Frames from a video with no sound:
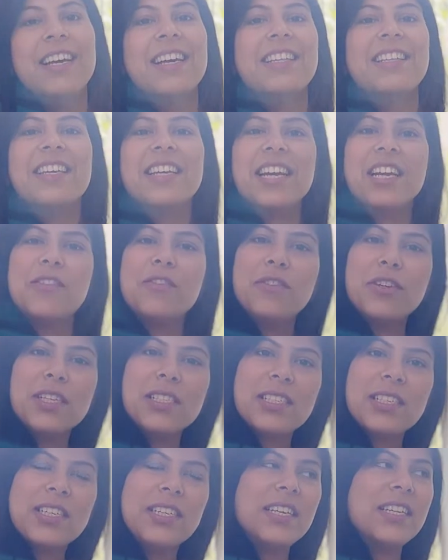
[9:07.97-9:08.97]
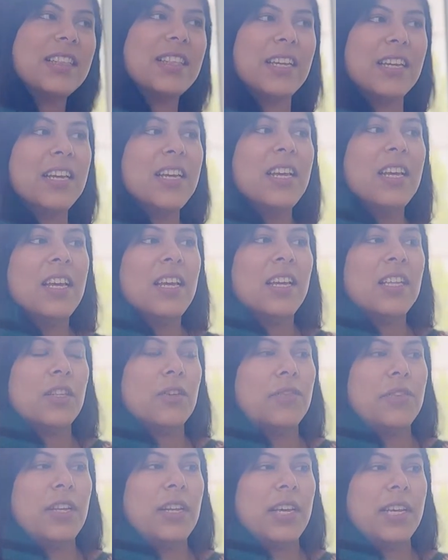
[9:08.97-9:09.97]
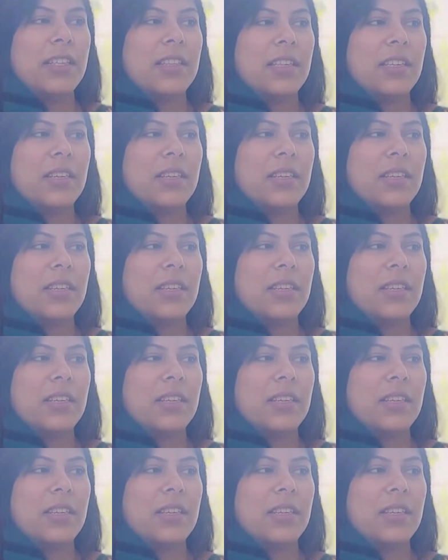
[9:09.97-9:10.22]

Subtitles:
they get fussy, and they feel like